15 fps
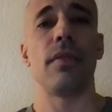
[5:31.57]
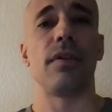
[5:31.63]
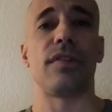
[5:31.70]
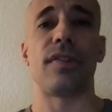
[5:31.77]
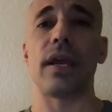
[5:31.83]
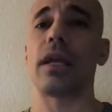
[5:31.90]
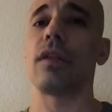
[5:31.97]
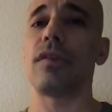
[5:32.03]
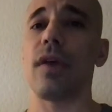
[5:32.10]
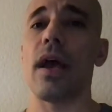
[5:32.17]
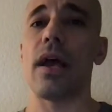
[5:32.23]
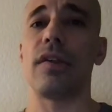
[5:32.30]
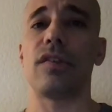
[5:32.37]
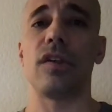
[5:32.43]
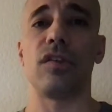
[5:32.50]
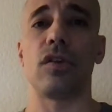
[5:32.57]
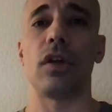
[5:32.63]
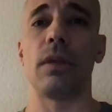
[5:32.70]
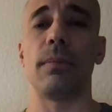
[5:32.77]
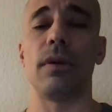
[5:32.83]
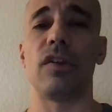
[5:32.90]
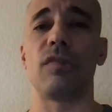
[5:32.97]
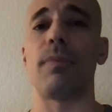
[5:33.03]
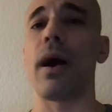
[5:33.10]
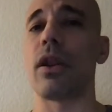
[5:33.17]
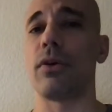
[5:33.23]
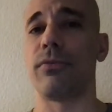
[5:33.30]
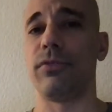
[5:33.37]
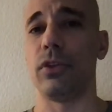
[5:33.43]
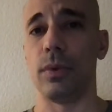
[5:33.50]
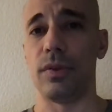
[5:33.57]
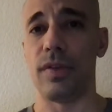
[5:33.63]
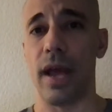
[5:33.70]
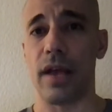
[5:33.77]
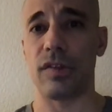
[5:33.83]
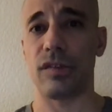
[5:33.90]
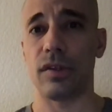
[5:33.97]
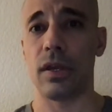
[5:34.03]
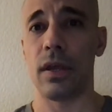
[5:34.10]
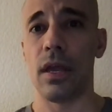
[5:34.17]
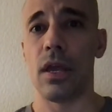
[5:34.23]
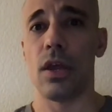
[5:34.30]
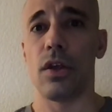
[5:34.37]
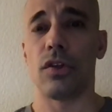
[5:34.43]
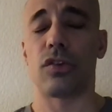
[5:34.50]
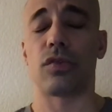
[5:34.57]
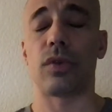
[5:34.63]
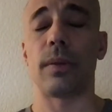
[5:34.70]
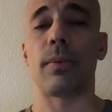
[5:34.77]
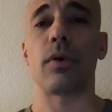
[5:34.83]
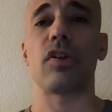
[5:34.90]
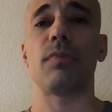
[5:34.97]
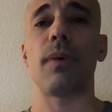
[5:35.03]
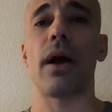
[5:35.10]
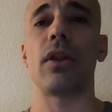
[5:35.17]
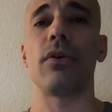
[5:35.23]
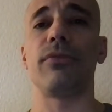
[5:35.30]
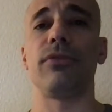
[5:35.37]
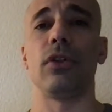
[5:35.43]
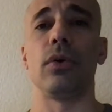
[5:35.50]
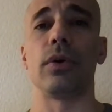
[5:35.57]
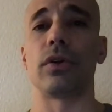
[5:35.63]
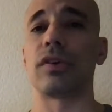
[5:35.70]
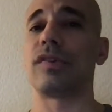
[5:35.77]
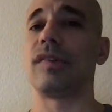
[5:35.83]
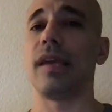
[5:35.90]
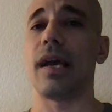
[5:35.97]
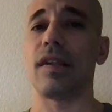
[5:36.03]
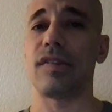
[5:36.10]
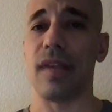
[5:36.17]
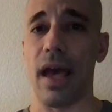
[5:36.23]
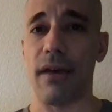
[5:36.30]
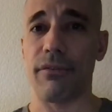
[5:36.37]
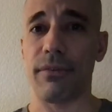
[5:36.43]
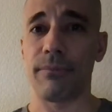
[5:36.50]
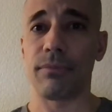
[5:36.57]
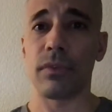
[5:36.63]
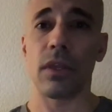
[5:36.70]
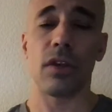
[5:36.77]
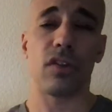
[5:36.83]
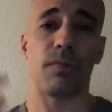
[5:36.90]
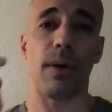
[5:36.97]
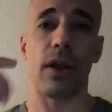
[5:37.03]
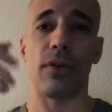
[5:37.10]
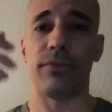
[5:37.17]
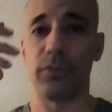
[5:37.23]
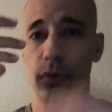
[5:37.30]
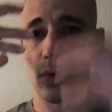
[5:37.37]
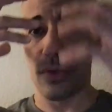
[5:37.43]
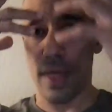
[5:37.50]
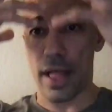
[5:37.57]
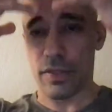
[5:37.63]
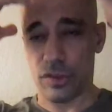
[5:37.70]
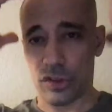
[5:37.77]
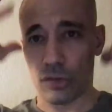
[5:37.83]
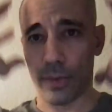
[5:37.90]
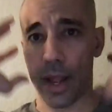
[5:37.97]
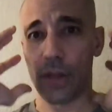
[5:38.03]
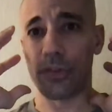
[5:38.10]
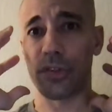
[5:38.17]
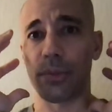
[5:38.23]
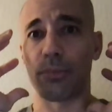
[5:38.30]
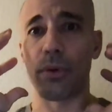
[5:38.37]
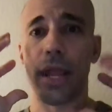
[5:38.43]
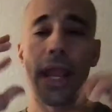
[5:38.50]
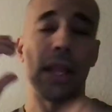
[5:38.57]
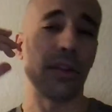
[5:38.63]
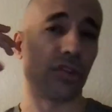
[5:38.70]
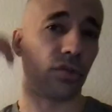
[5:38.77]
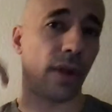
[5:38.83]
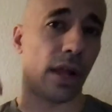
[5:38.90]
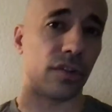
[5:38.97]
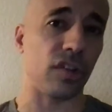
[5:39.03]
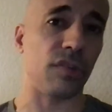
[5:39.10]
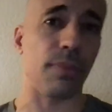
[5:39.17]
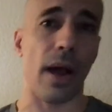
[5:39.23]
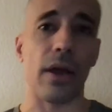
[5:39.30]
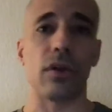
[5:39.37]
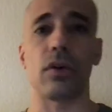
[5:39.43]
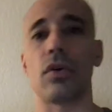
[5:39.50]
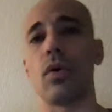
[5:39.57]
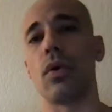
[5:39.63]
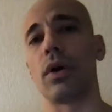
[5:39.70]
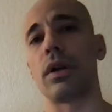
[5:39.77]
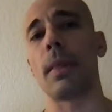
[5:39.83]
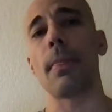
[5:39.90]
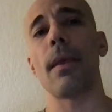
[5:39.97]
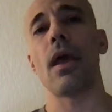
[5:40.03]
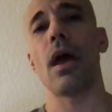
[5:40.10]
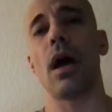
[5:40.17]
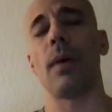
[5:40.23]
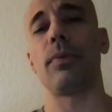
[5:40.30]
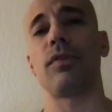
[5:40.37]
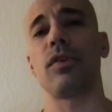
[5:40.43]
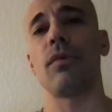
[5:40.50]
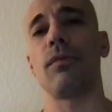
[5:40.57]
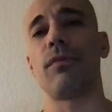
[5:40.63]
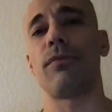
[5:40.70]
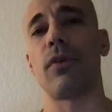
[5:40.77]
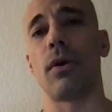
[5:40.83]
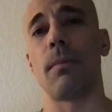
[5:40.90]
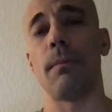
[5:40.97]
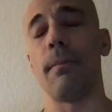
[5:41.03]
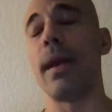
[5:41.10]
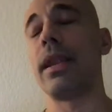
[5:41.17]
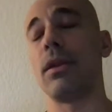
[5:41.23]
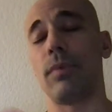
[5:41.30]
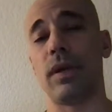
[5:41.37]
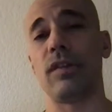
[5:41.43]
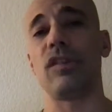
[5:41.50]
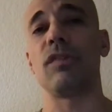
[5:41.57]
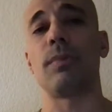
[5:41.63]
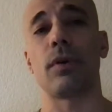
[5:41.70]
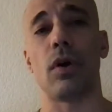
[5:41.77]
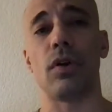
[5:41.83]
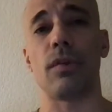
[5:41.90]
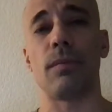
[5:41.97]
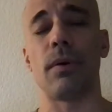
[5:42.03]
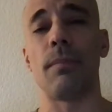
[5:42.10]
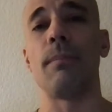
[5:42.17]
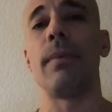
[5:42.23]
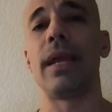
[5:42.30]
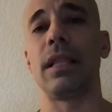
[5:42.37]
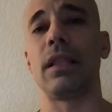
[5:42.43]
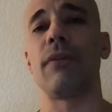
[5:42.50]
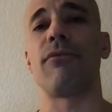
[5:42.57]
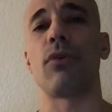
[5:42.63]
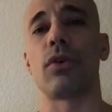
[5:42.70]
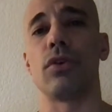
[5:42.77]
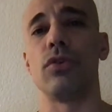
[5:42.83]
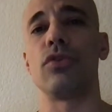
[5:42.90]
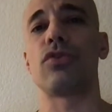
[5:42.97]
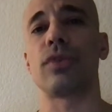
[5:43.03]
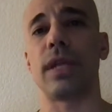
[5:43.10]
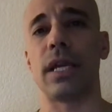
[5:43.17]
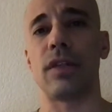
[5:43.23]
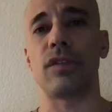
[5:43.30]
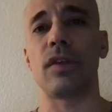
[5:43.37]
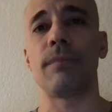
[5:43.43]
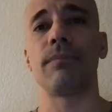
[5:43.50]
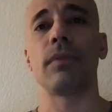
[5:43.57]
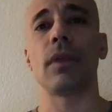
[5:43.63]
The second test is going to be spinal fluid test. Cerebrospinal fluid, or CSF, spinal fluid that surrounds the brain, surrounds the spinal cord, helps for many reasons, but mainly for nutrient